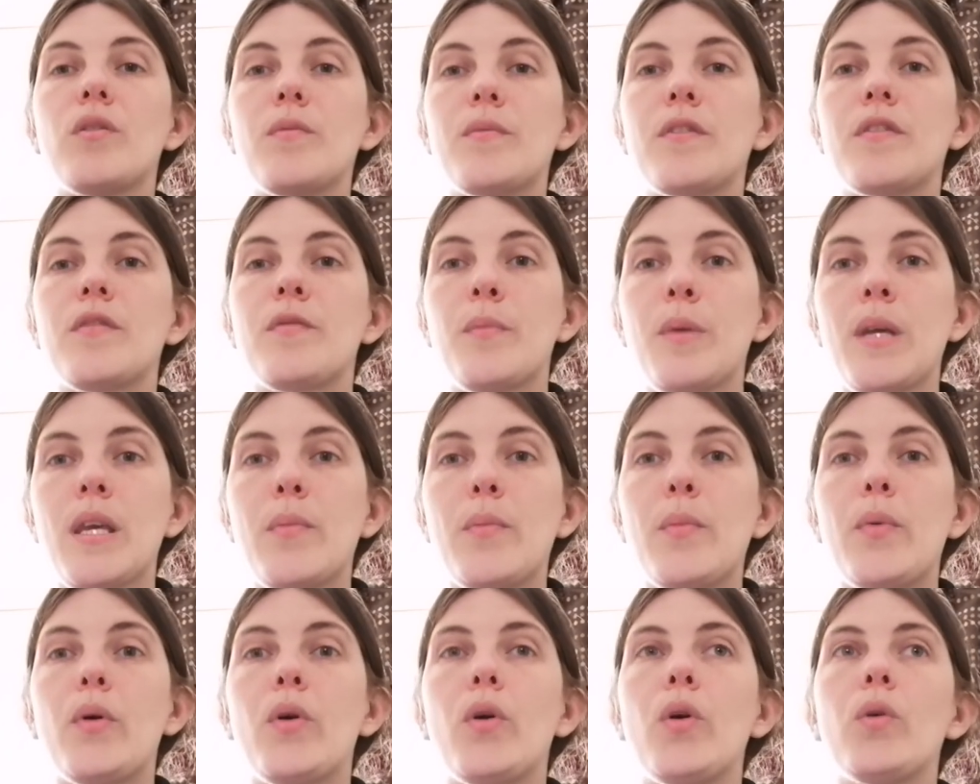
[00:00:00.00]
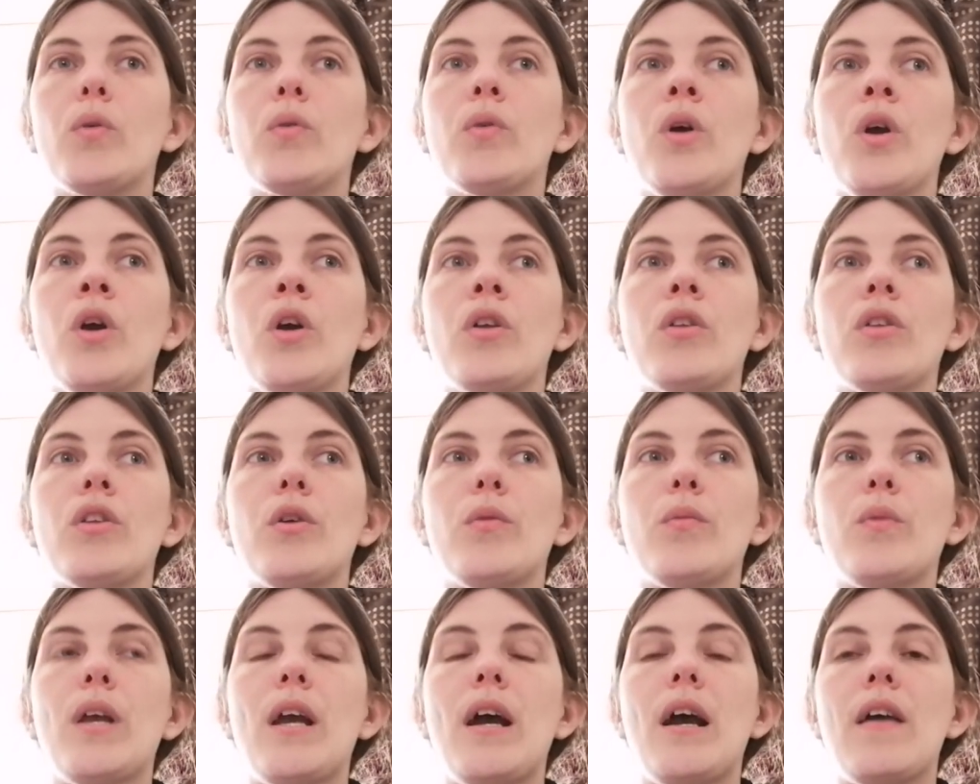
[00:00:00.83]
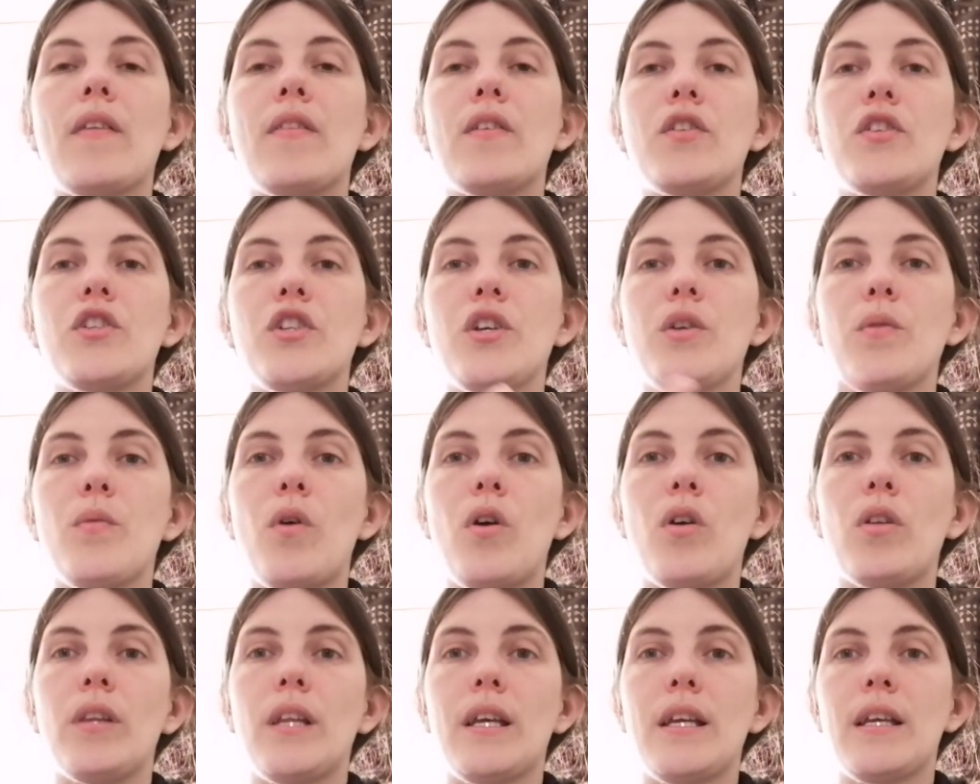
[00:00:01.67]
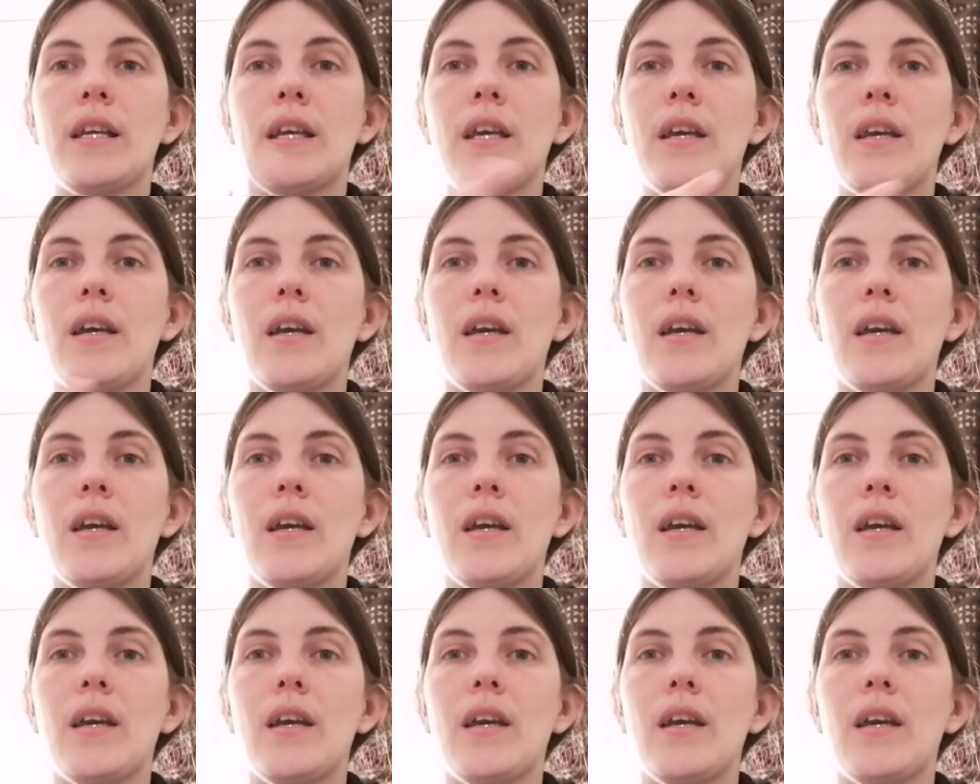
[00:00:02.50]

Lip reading: groups of people that we either do on like